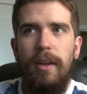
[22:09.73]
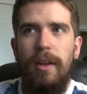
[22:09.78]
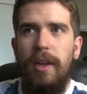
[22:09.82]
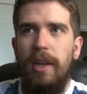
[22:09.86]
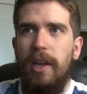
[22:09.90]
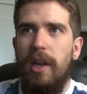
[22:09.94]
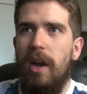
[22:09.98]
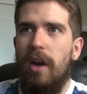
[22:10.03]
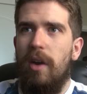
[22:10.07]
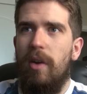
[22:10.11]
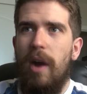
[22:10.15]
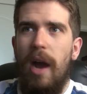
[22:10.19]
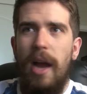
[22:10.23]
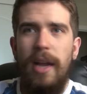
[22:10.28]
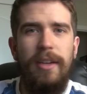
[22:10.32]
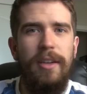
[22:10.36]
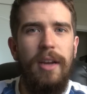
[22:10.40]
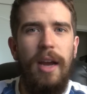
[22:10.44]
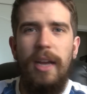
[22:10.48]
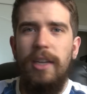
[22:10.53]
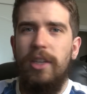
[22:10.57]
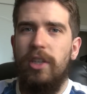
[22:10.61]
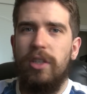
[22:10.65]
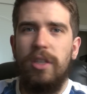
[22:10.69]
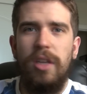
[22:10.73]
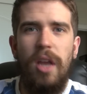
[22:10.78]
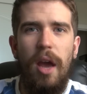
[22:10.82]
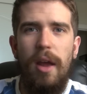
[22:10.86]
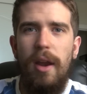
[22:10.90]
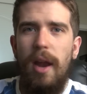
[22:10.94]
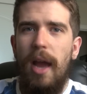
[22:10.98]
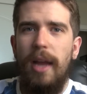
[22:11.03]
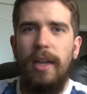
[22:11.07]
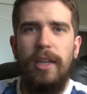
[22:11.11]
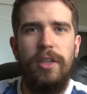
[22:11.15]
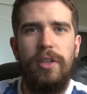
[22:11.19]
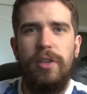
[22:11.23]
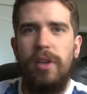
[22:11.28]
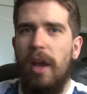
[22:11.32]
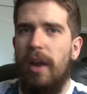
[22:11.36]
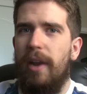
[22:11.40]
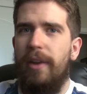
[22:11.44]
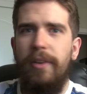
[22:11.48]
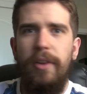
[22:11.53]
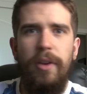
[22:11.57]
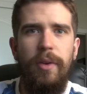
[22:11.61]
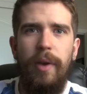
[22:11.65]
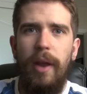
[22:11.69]
you know, I just got
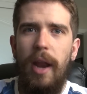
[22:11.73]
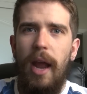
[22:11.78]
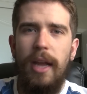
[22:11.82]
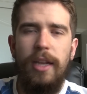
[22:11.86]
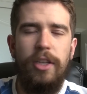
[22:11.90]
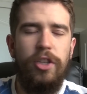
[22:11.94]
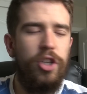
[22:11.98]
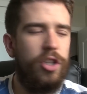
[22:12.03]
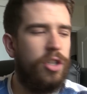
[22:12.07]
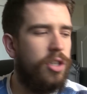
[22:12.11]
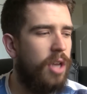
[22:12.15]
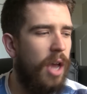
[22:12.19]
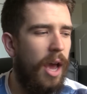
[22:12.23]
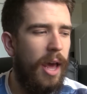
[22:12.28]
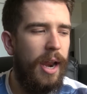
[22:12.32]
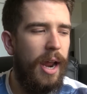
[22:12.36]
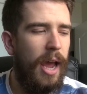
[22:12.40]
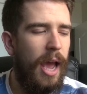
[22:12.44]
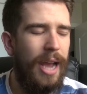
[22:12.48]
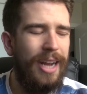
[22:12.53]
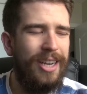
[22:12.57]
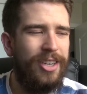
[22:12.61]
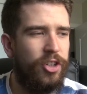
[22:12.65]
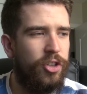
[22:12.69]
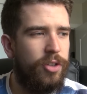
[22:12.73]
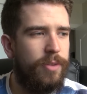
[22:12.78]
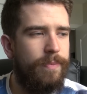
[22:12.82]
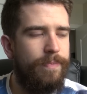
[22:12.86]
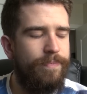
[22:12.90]
to do it.